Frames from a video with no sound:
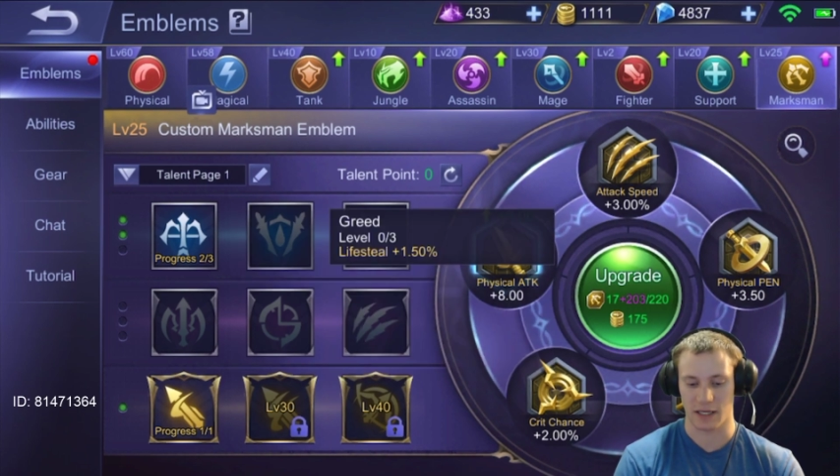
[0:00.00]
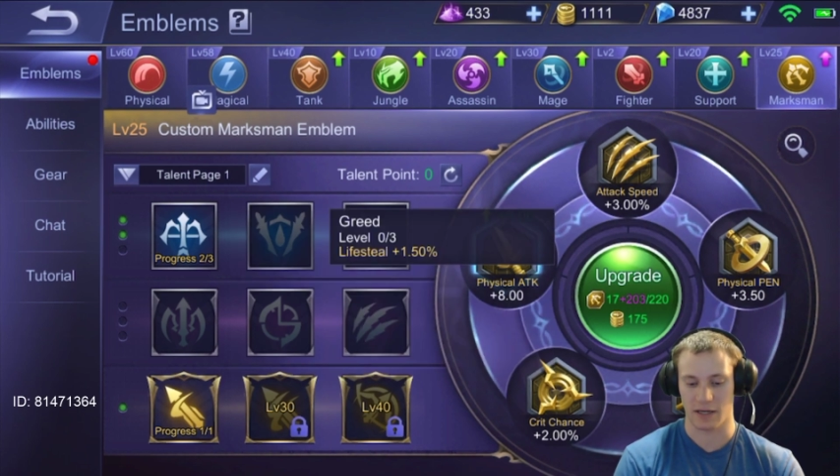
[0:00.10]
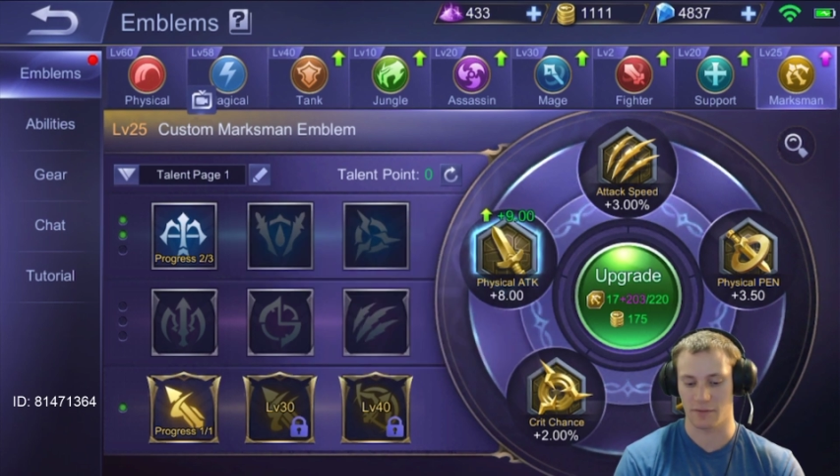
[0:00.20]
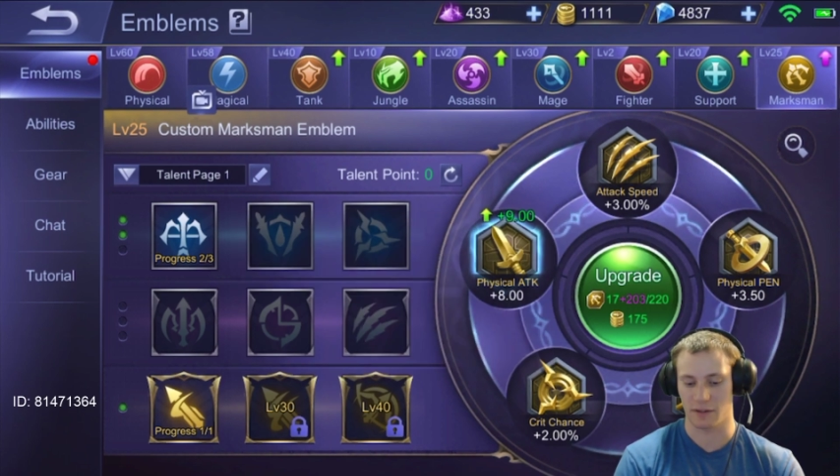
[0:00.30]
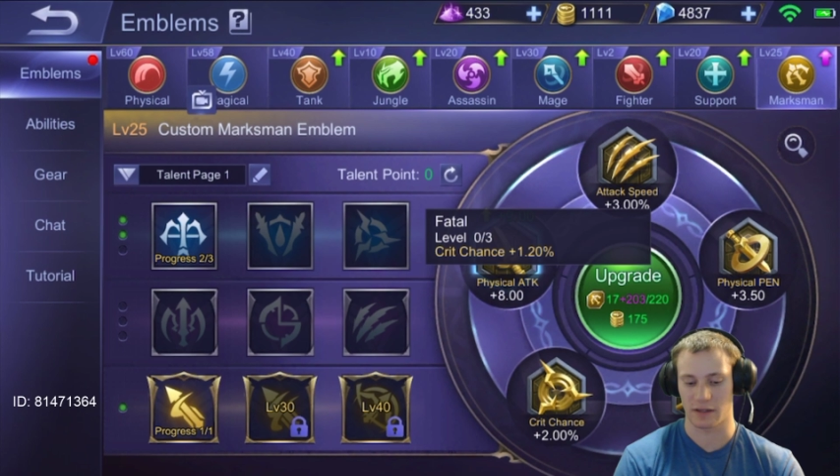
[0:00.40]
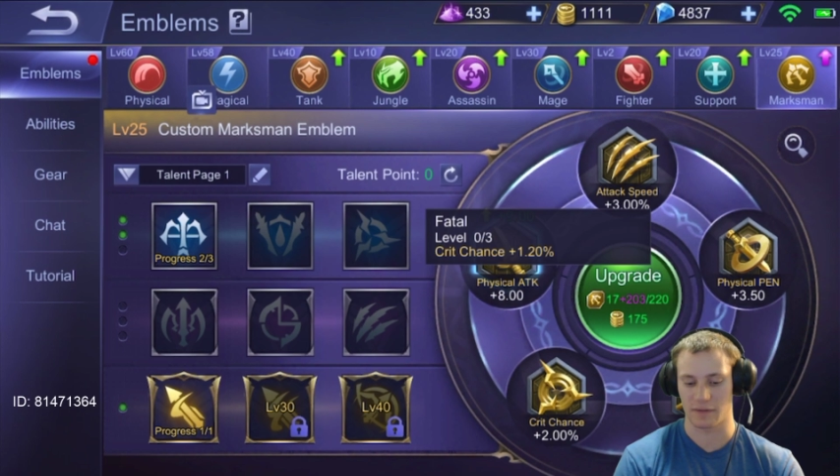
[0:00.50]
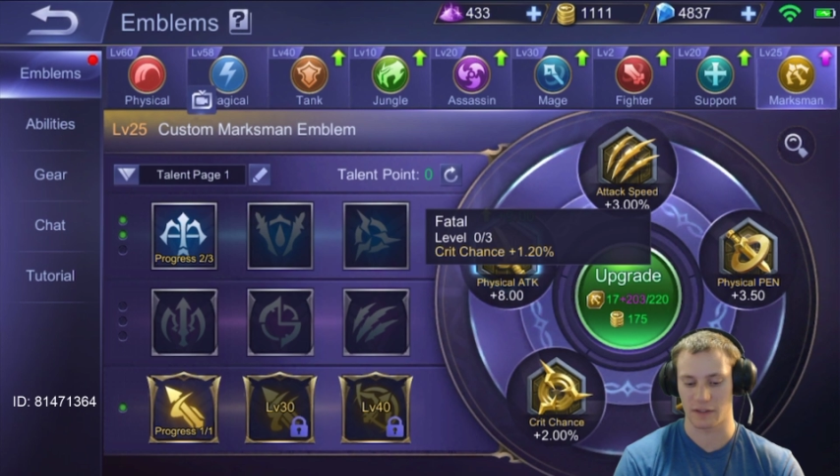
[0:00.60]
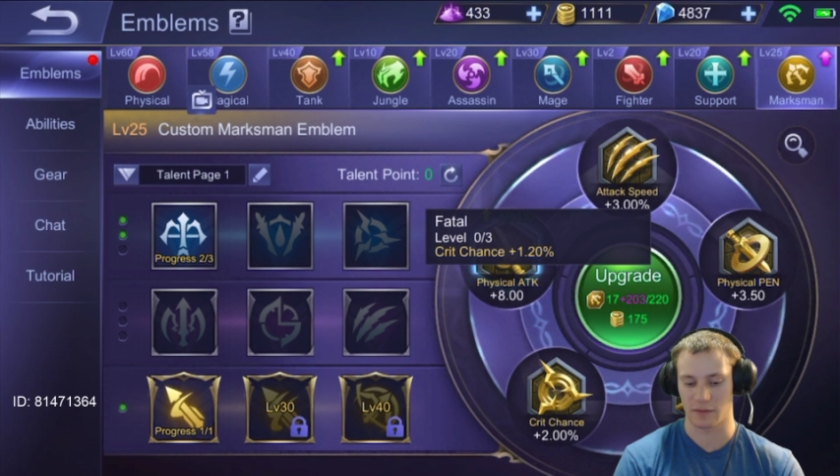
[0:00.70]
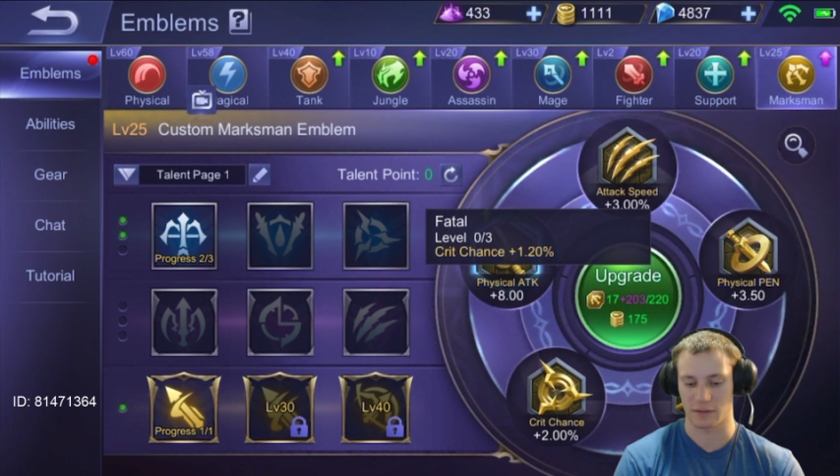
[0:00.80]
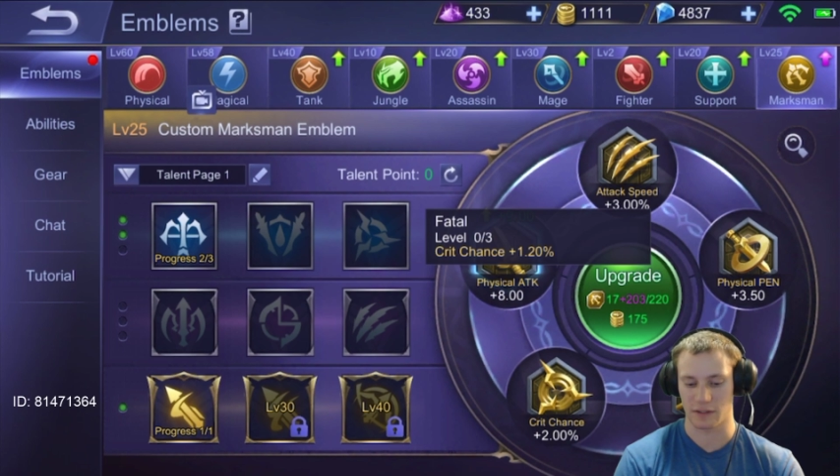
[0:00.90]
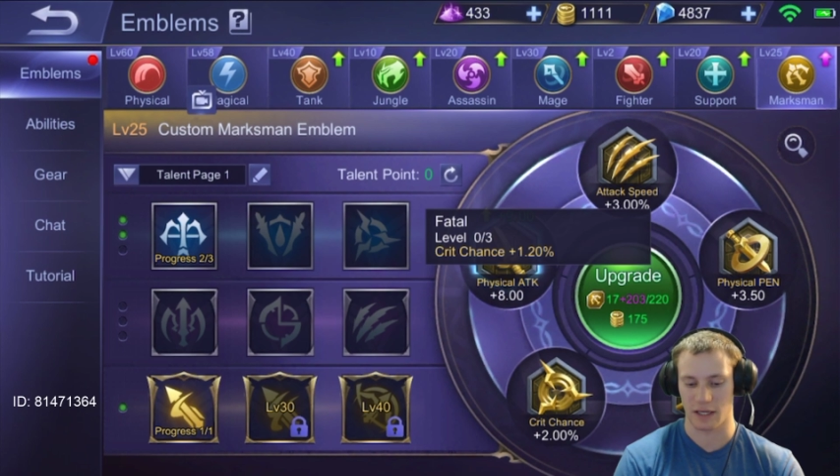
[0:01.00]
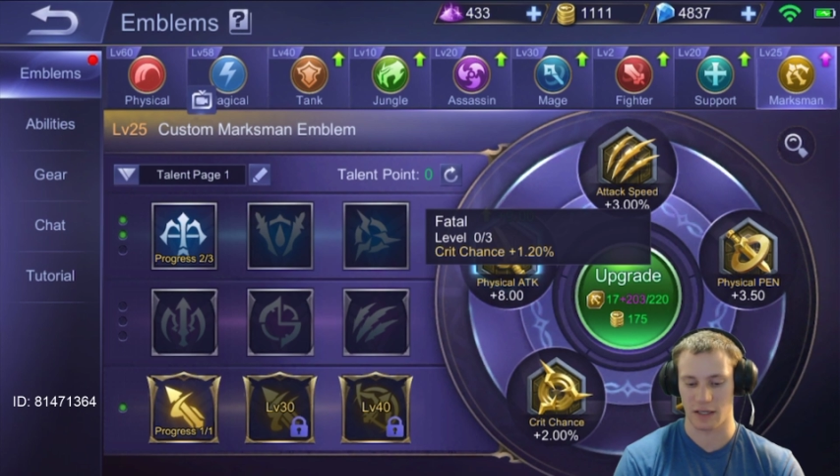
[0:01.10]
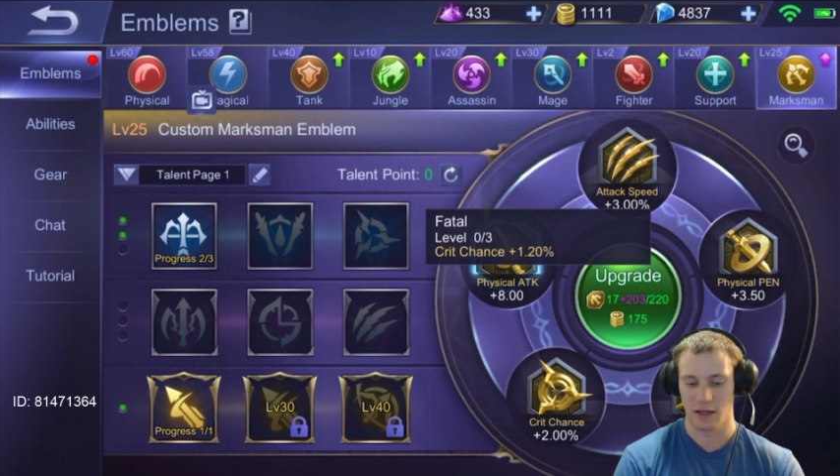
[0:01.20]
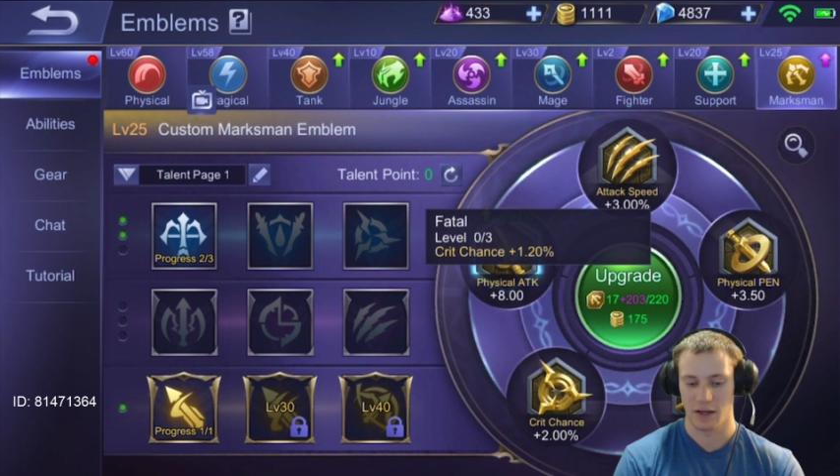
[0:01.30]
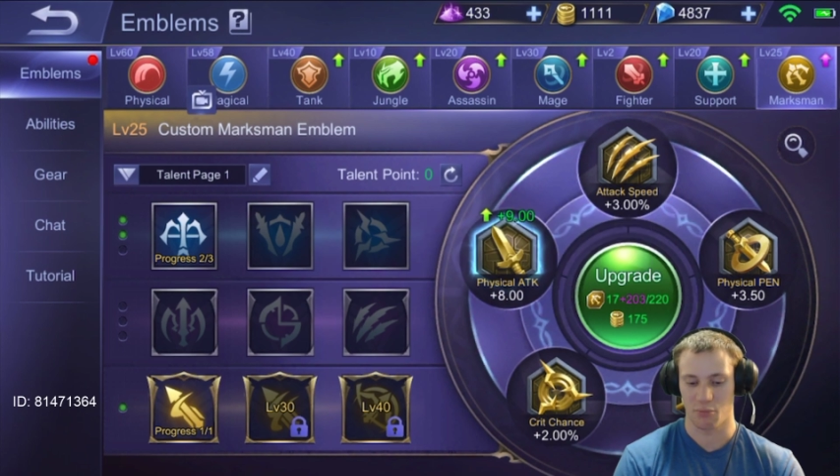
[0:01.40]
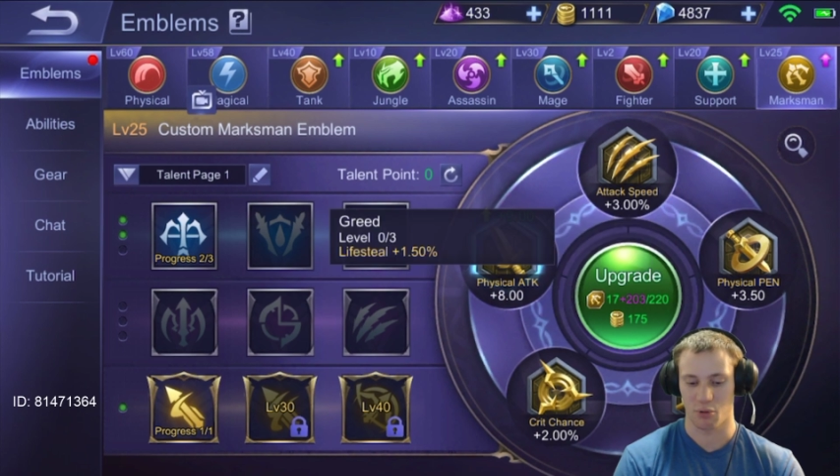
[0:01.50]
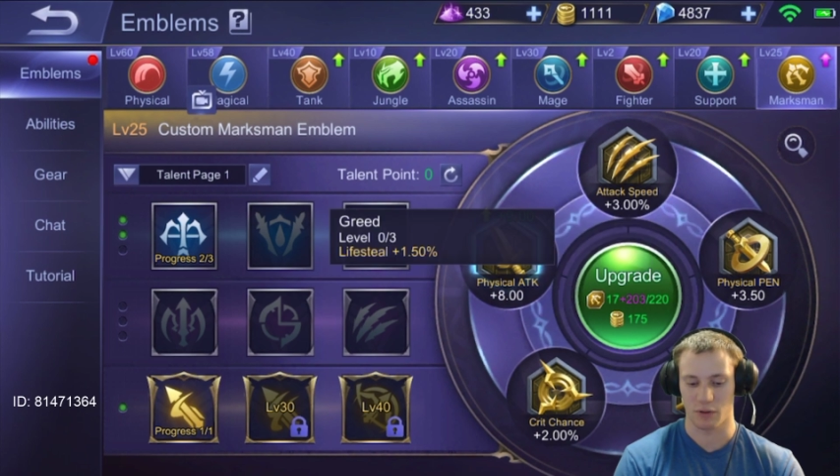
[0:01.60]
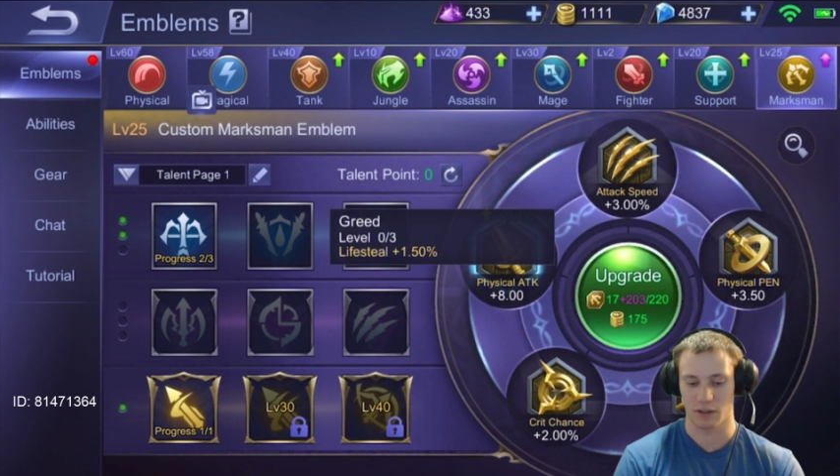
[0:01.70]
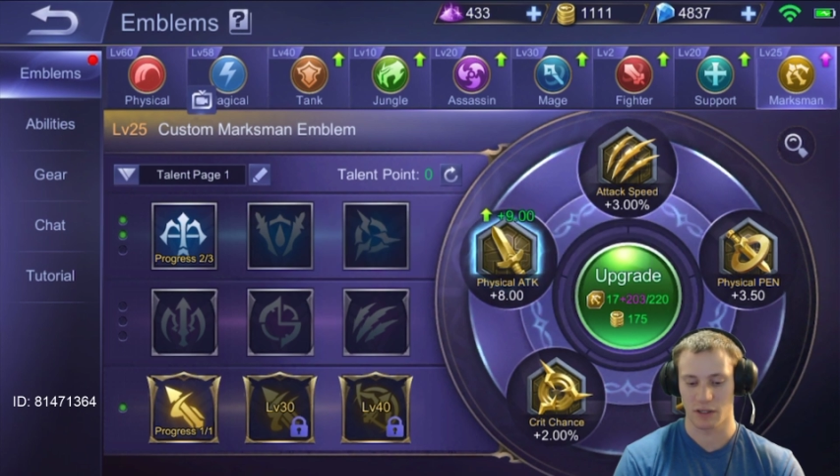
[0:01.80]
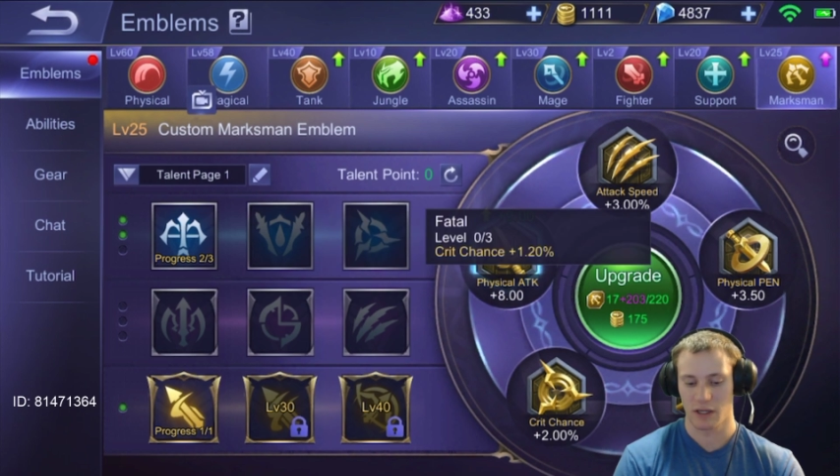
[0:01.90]
I don't think life steal's that
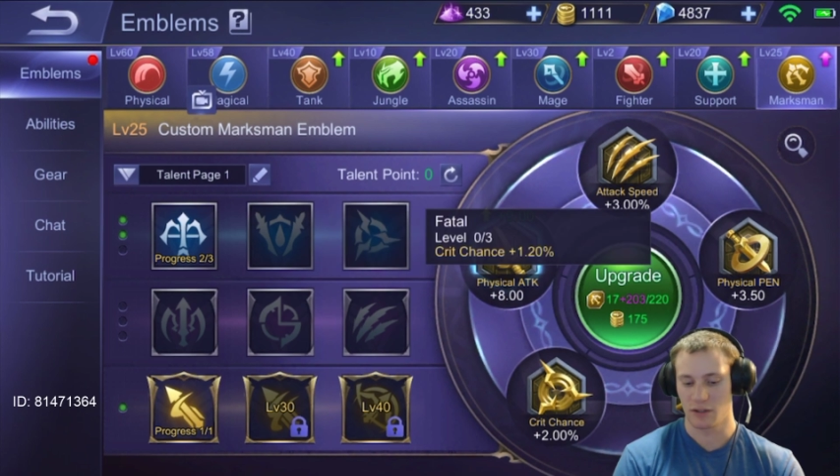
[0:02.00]
important.